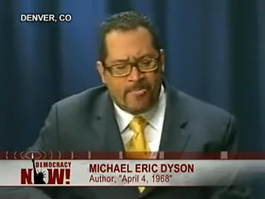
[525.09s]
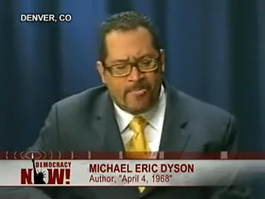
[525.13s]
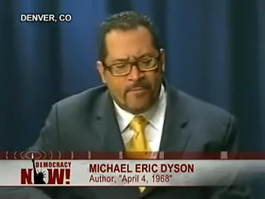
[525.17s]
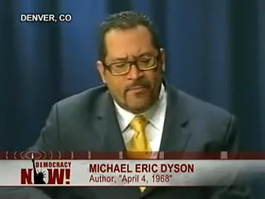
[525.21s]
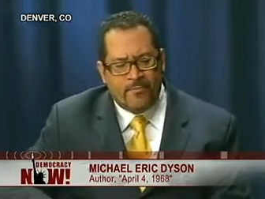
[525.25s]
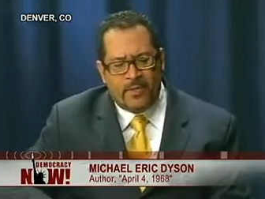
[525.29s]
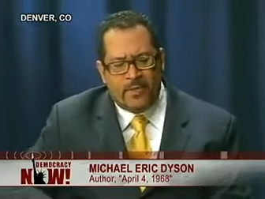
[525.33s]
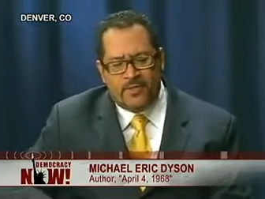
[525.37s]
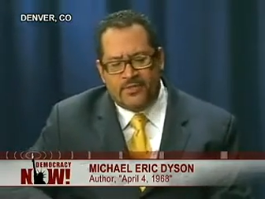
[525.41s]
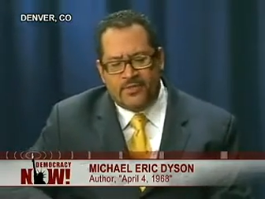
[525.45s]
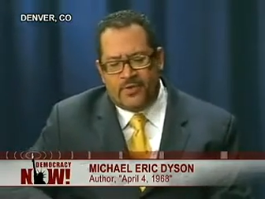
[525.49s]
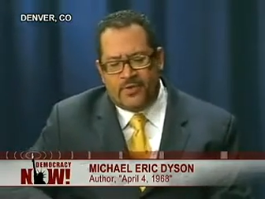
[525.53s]

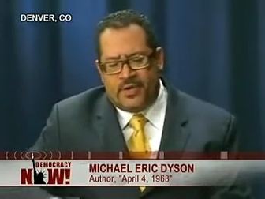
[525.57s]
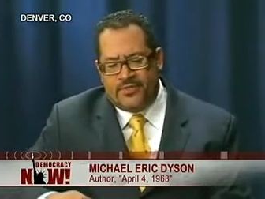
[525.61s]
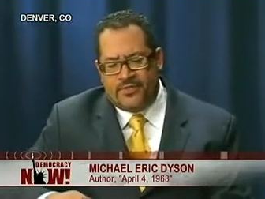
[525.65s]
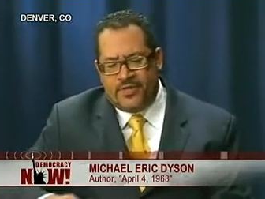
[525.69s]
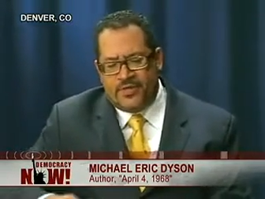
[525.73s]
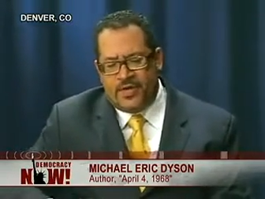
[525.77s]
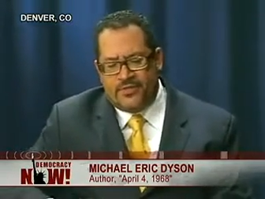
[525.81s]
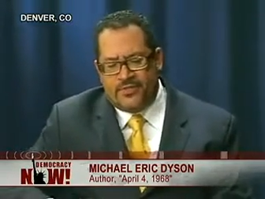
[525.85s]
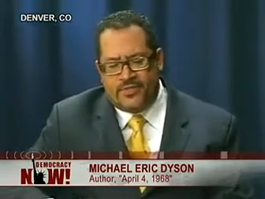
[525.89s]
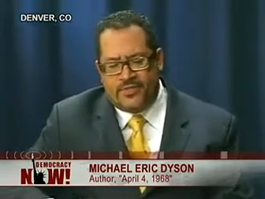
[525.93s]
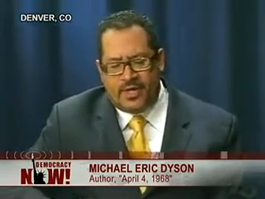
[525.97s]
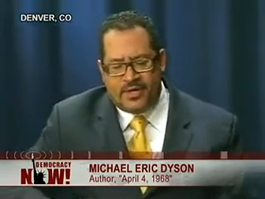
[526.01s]
So I
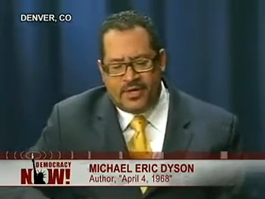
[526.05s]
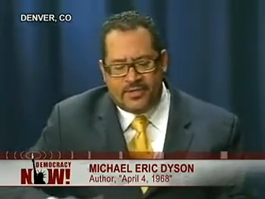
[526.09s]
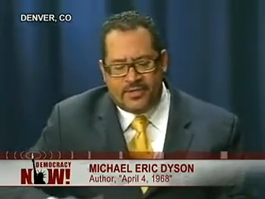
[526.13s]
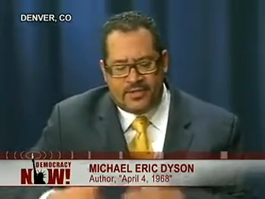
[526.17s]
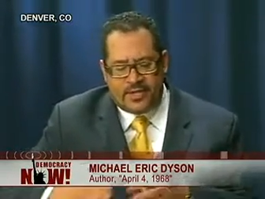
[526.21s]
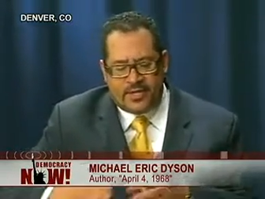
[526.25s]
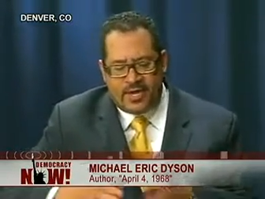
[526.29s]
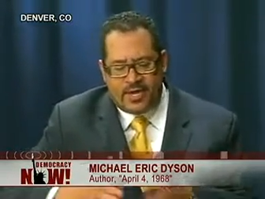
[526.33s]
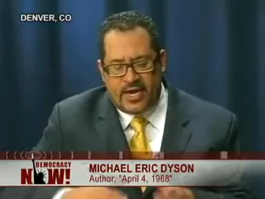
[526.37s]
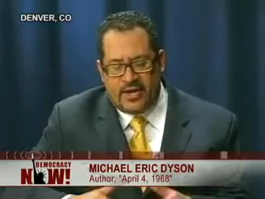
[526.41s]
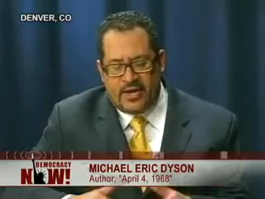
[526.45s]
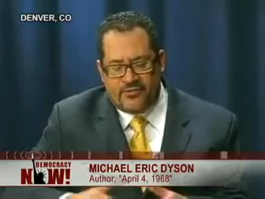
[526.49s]
think that
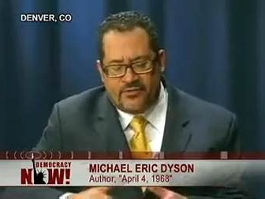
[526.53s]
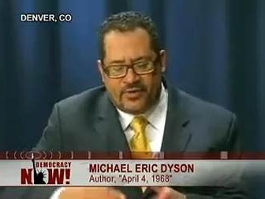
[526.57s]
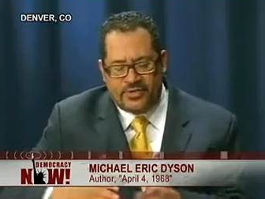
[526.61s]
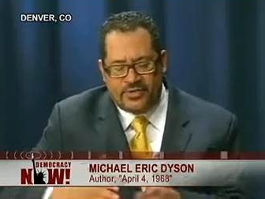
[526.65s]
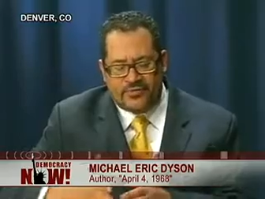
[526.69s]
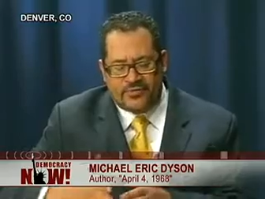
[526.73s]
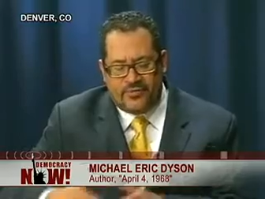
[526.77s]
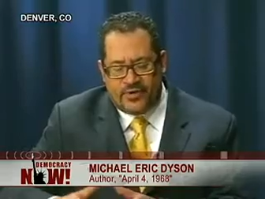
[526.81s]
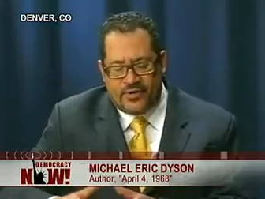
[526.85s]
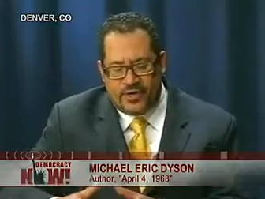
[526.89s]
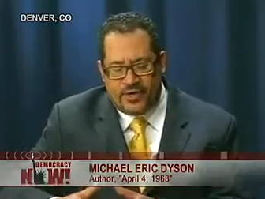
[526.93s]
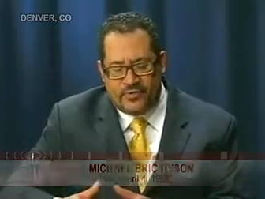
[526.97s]
the
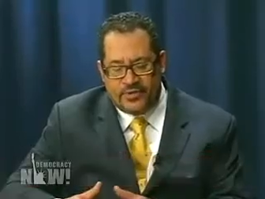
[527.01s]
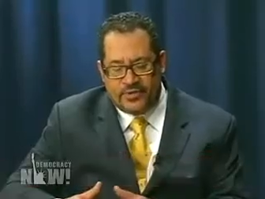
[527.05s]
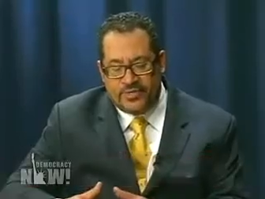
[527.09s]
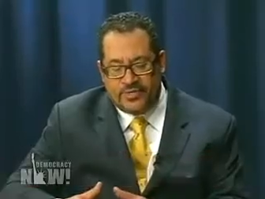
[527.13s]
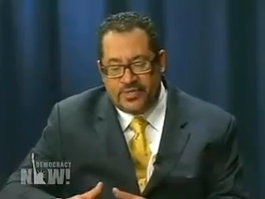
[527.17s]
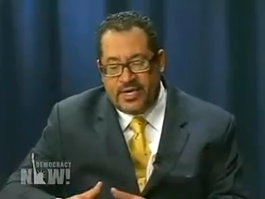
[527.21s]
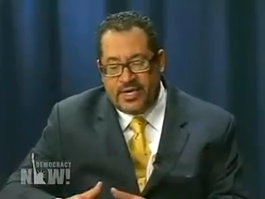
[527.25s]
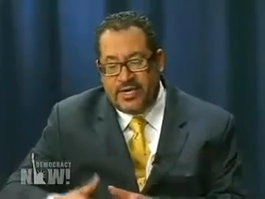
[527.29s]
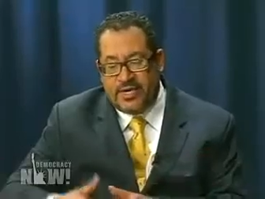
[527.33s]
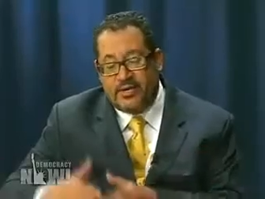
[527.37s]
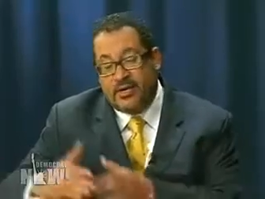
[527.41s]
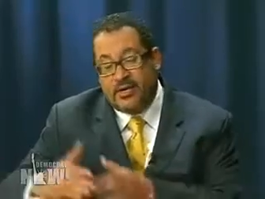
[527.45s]
contrast for him
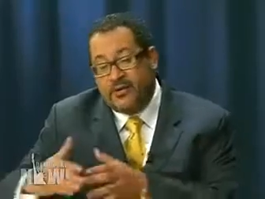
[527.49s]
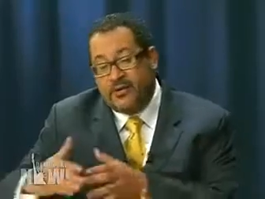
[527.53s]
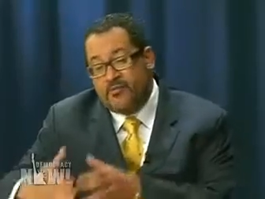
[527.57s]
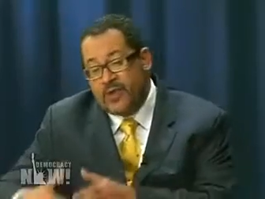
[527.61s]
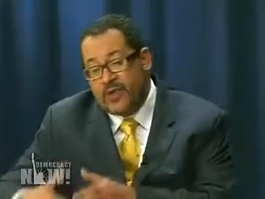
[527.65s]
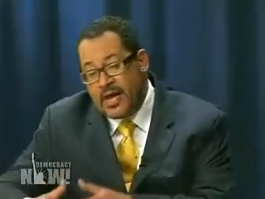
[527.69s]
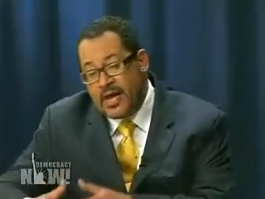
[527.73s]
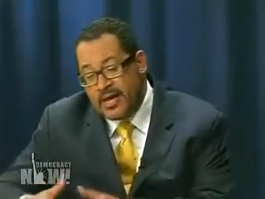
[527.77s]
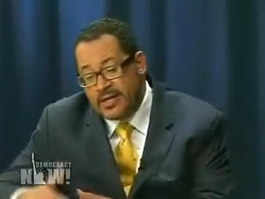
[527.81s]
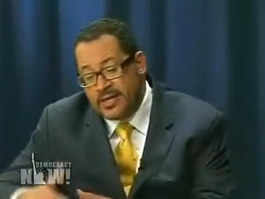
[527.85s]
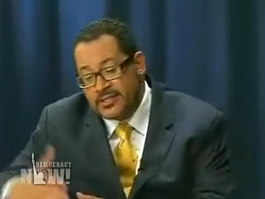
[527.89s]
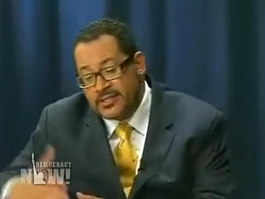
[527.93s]
is that
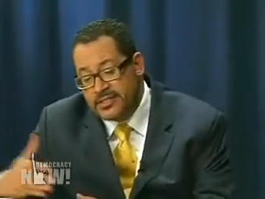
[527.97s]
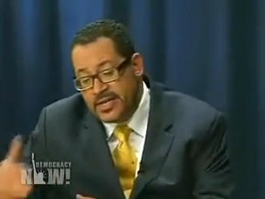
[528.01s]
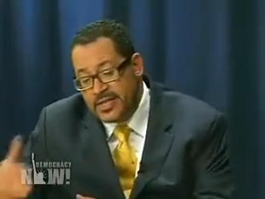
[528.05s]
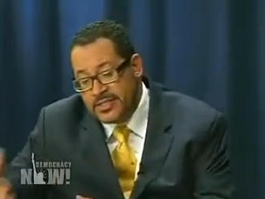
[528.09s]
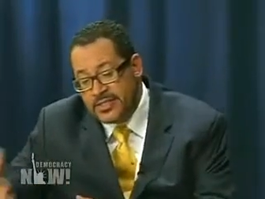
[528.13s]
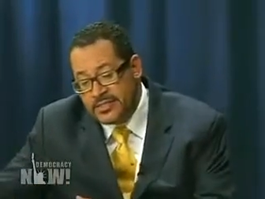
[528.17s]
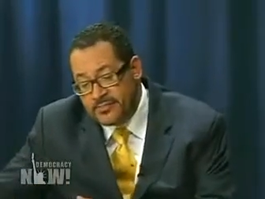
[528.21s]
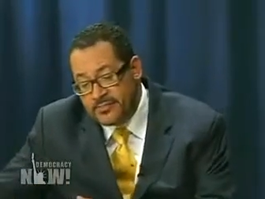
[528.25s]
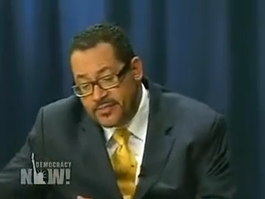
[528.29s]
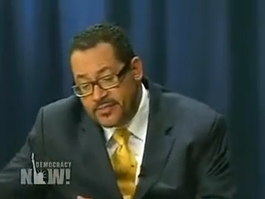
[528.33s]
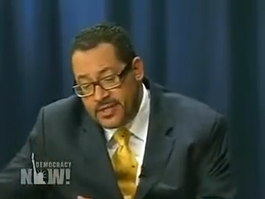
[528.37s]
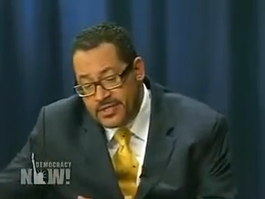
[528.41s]
Iraq is
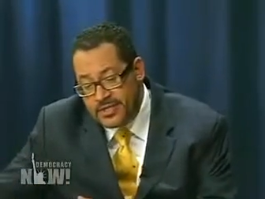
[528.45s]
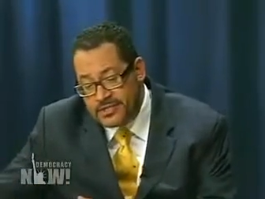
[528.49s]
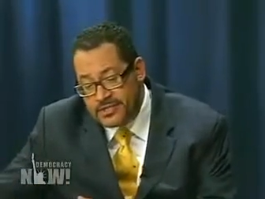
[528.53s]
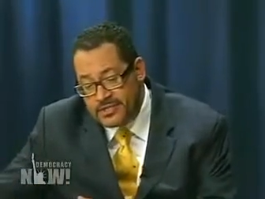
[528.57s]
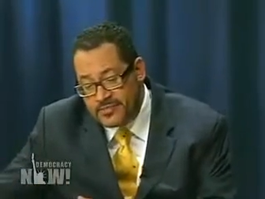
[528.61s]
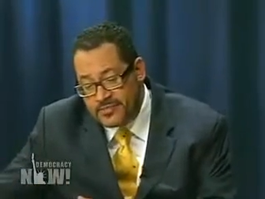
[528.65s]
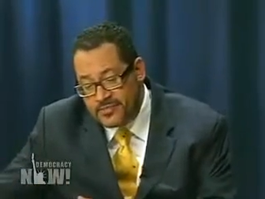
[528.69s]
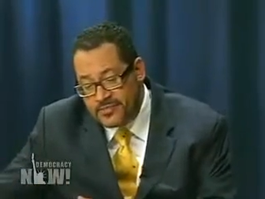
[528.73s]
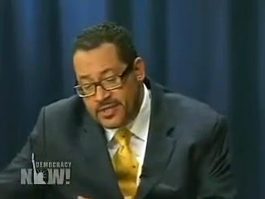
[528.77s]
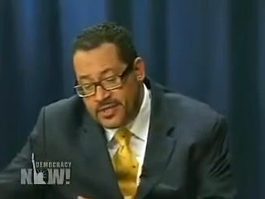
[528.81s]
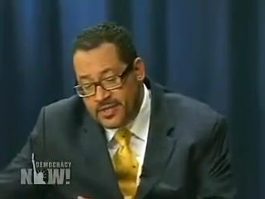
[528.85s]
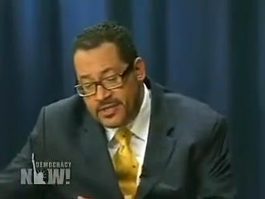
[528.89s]
not the place
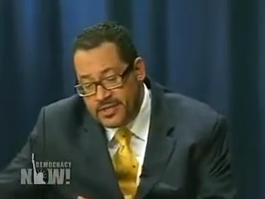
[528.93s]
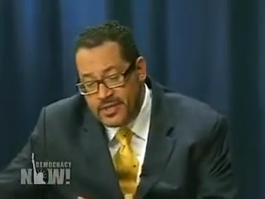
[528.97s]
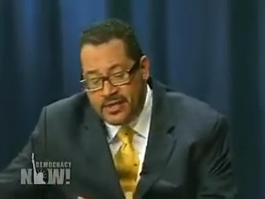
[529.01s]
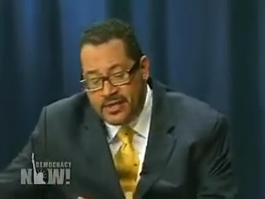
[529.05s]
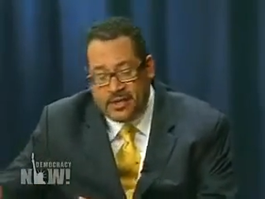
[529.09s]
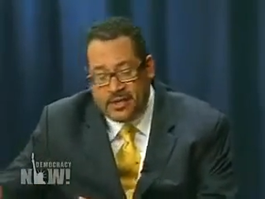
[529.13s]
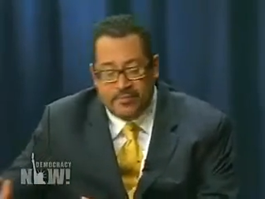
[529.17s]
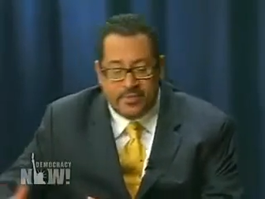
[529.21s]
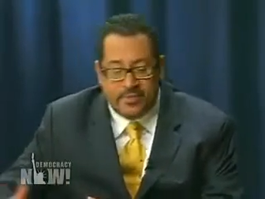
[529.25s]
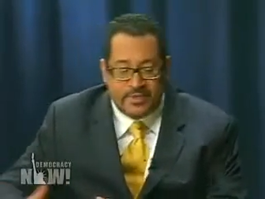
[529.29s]
to be,